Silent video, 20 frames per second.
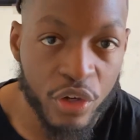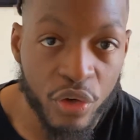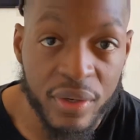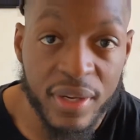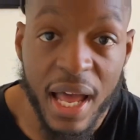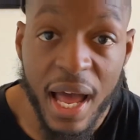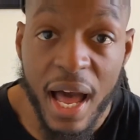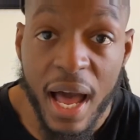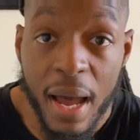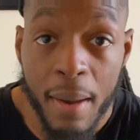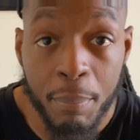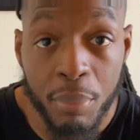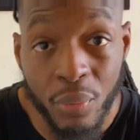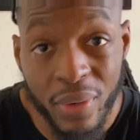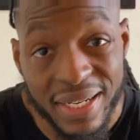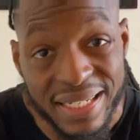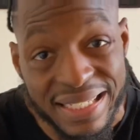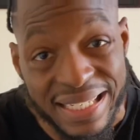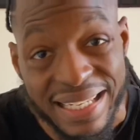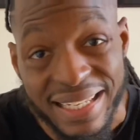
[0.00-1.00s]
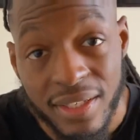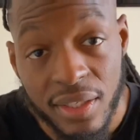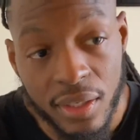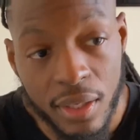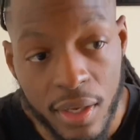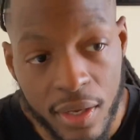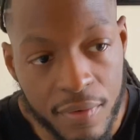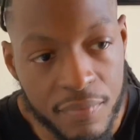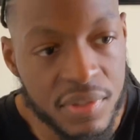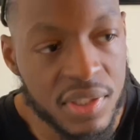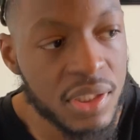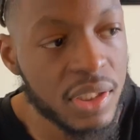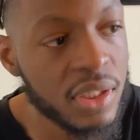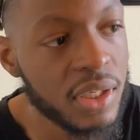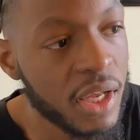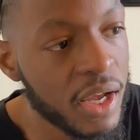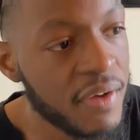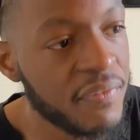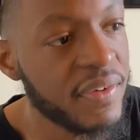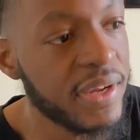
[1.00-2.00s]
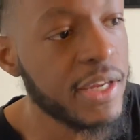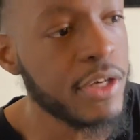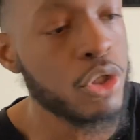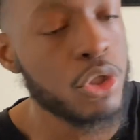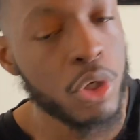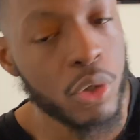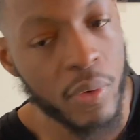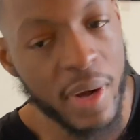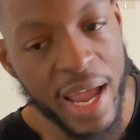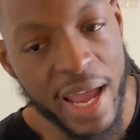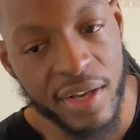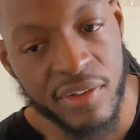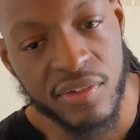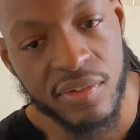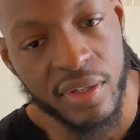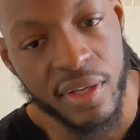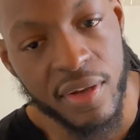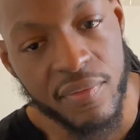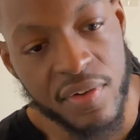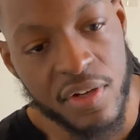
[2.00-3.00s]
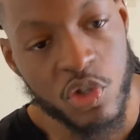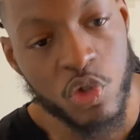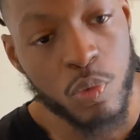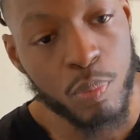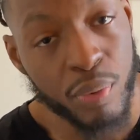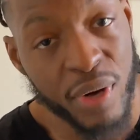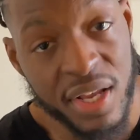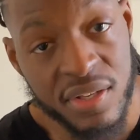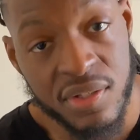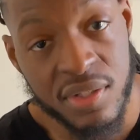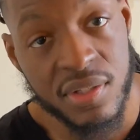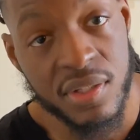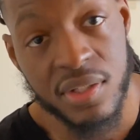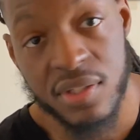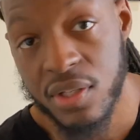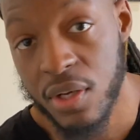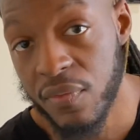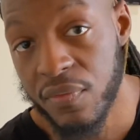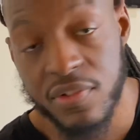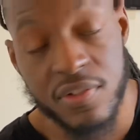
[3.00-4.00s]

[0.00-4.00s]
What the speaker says: You're not operating in love. See, love interacts, love expresses itself.